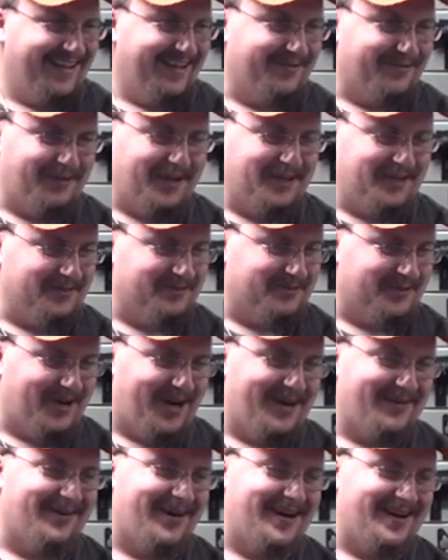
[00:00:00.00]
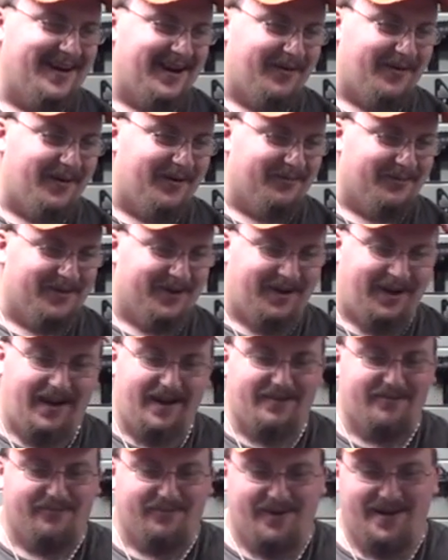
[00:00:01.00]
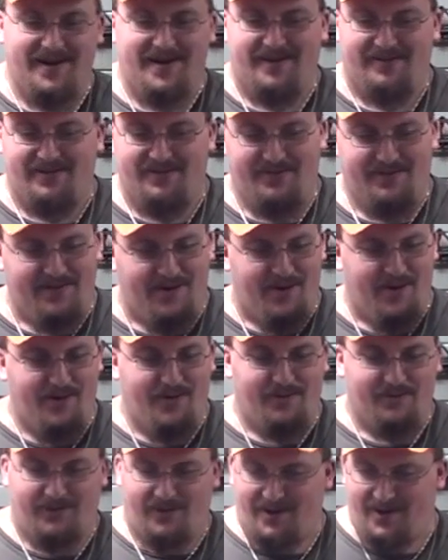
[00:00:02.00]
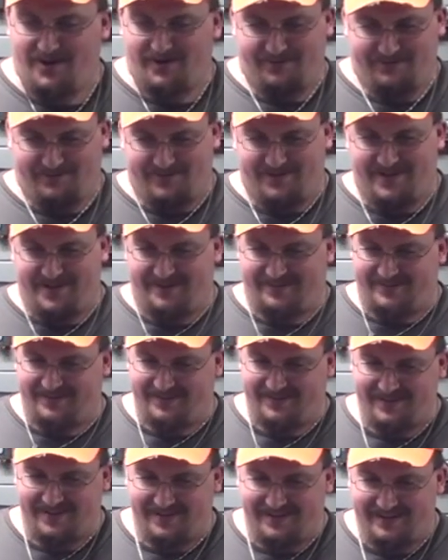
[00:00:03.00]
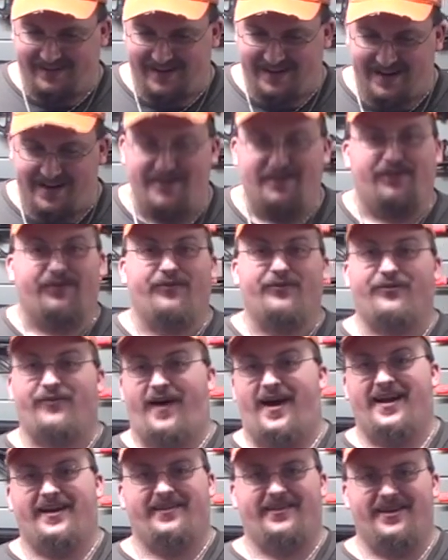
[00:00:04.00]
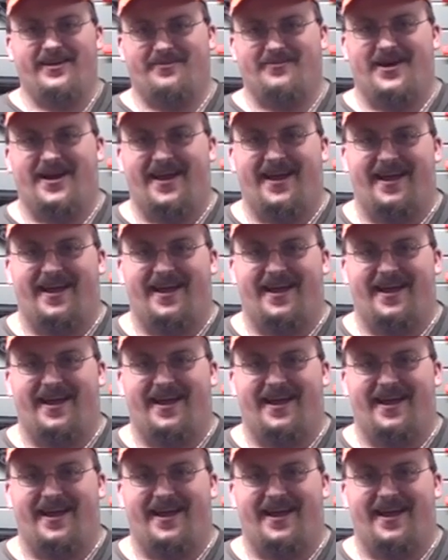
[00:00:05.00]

if I could cry right now, I would. I have waited so long for this, and it is finally in my